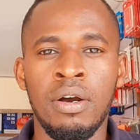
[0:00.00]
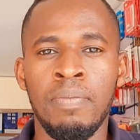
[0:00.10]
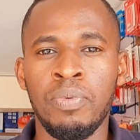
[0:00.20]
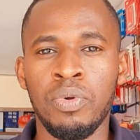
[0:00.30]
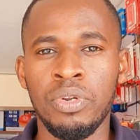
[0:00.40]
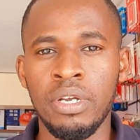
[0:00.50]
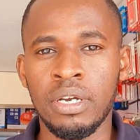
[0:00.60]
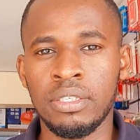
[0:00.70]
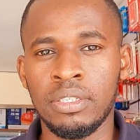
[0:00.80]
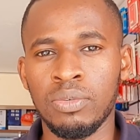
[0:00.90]

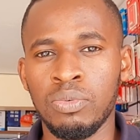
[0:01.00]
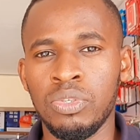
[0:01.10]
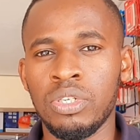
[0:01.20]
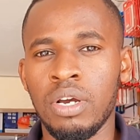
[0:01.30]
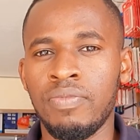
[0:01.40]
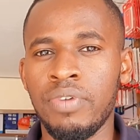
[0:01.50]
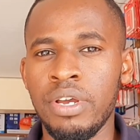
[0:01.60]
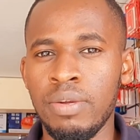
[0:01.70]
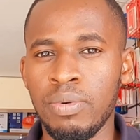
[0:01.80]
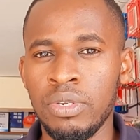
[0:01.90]
products which are
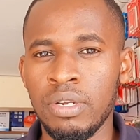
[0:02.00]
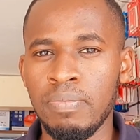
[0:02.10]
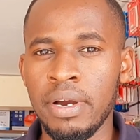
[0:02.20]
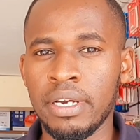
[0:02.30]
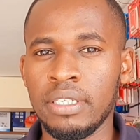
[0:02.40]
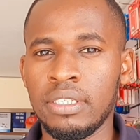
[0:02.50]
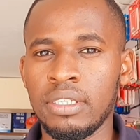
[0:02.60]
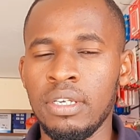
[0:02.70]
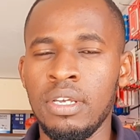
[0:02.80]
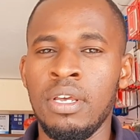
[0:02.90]
available on the
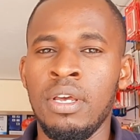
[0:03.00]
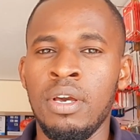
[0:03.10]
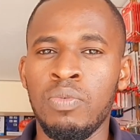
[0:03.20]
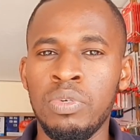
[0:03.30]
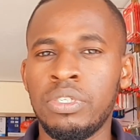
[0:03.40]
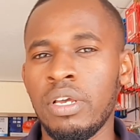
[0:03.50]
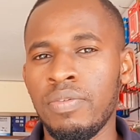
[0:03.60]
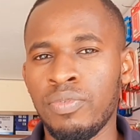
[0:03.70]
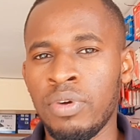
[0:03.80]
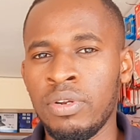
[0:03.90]
market, which
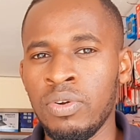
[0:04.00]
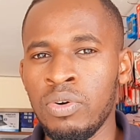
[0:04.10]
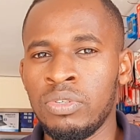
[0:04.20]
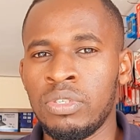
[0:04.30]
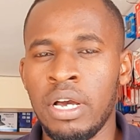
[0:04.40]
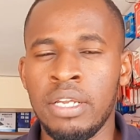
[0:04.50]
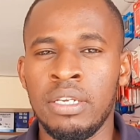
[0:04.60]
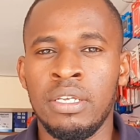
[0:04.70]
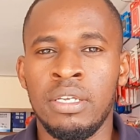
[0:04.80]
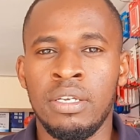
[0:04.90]
everyone knows,
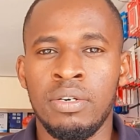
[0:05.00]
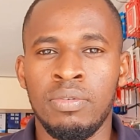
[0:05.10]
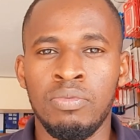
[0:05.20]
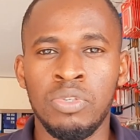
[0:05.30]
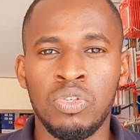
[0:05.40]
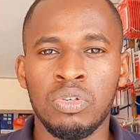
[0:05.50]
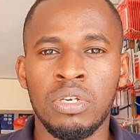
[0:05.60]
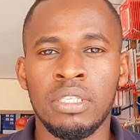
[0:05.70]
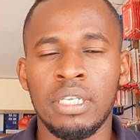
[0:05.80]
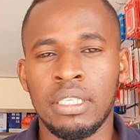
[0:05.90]
and which you
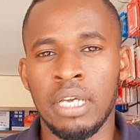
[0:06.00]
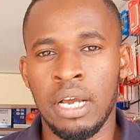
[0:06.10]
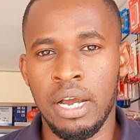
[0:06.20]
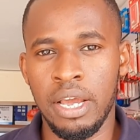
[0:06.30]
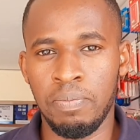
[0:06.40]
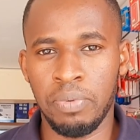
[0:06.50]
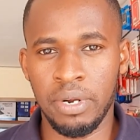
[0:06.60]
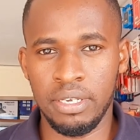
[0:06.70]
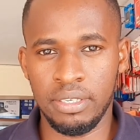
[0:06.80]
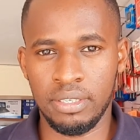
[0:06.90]
get at a high
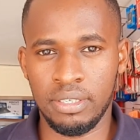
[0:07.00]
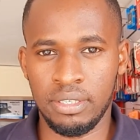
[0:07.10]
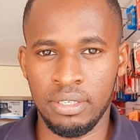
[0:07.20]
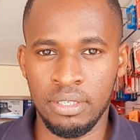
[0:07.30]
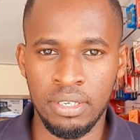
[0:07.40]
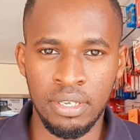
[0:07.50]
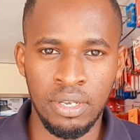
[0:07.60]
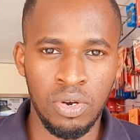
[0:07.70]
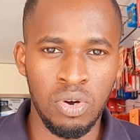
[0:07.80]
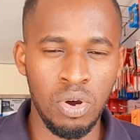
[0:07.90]
price.
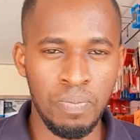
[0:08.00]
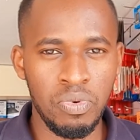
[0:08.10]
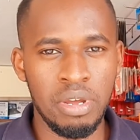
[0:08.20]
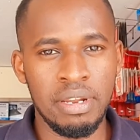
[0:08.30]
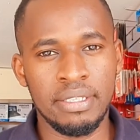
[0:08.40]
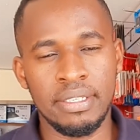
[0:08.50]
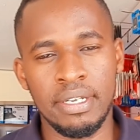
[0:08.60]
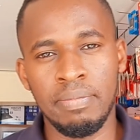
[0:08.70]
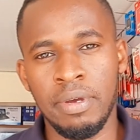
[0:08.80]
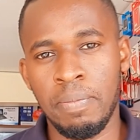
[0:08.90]
Hope you
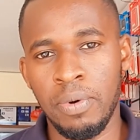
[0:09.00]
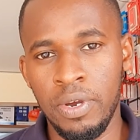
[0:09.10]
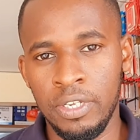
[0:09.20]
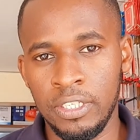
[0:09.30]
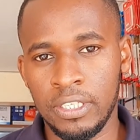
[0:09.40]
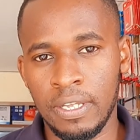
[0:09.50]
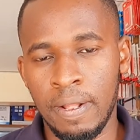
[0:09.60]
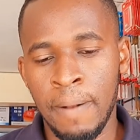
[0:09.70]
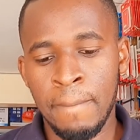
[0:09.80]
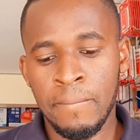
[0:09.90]
understand my point.
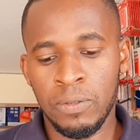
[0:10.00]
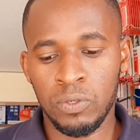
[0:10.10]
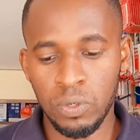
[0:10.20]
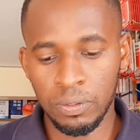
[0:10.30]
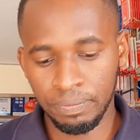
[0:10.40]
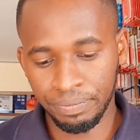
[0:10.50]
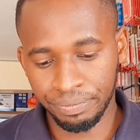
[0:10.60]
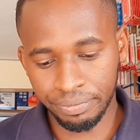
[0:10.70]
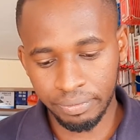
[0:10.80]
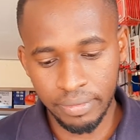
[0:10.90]
So
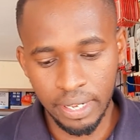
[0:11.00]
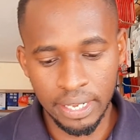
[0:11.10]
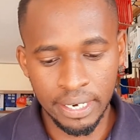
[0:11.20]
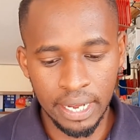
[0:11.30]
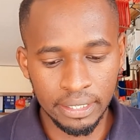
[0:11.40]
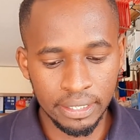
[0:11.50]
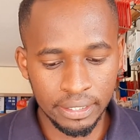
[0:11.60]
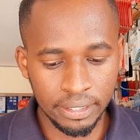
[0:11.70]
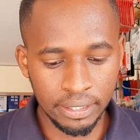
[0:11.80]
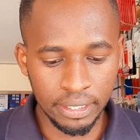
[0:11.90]
that
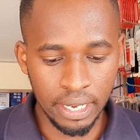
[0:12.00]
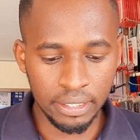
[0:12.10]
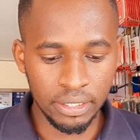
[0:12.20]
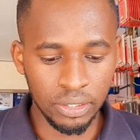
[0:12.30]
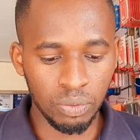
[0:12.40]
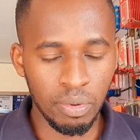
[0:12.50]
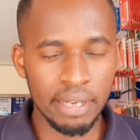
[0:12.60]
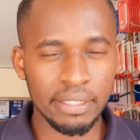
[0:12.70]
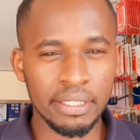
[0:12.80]
is what